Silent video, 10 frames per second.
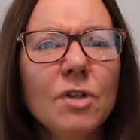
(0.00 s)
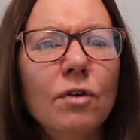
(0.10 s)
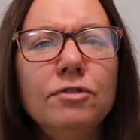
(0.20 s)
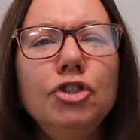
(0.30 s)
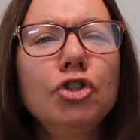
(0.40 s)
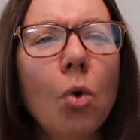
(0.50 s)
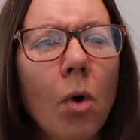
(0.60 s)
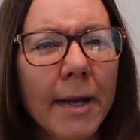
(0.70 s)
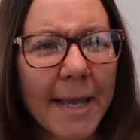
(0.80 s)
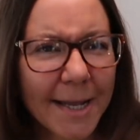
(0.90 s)
of
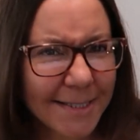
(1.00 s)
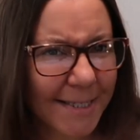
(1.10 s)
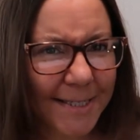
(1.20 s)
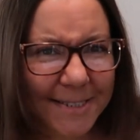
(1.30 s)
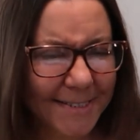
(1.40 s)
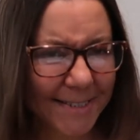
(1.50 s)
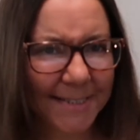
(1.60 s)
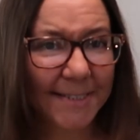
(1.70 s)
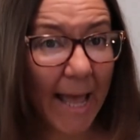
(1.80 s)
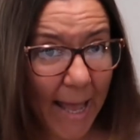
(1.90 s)
joy and
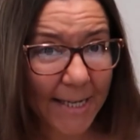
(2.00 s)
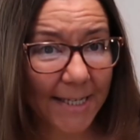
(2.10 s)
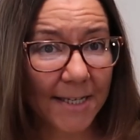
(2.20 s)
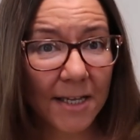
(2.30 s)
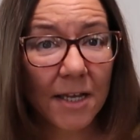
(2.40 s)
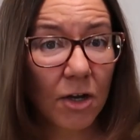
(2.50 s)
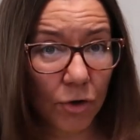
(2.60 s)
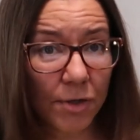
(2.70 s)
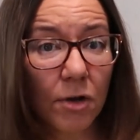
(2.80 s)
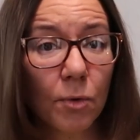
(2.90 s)
innocence, Eddie,
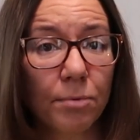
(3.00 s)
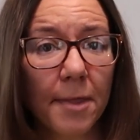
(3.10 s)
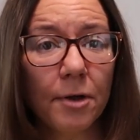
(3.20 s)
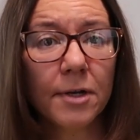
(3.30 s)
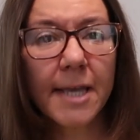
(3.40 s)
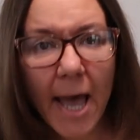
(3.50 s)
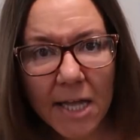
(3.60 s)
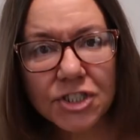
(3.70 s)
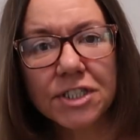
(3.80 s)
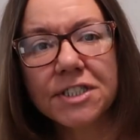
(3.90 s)
her younger brother,
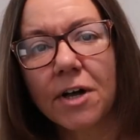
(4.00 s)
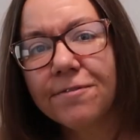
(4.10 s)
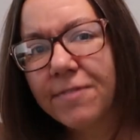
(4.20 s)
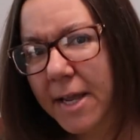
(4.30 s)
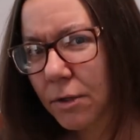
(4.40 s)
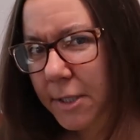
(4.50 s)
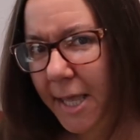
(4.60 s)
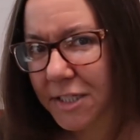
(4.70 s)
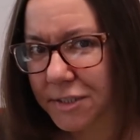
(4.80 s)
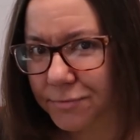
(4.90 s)
catches a fatal
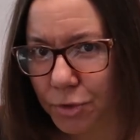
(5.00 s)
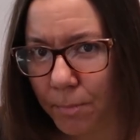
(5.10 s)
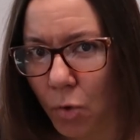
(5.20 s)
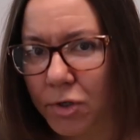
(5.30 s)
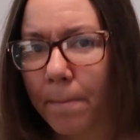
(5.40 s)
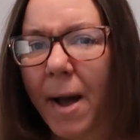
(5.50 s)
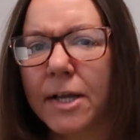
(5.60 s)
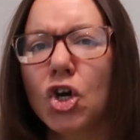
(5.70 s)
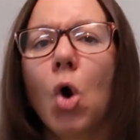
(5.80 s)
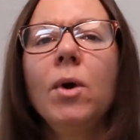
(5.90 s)
case of pneumonia
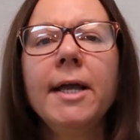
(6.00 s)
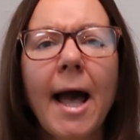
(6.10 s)
by going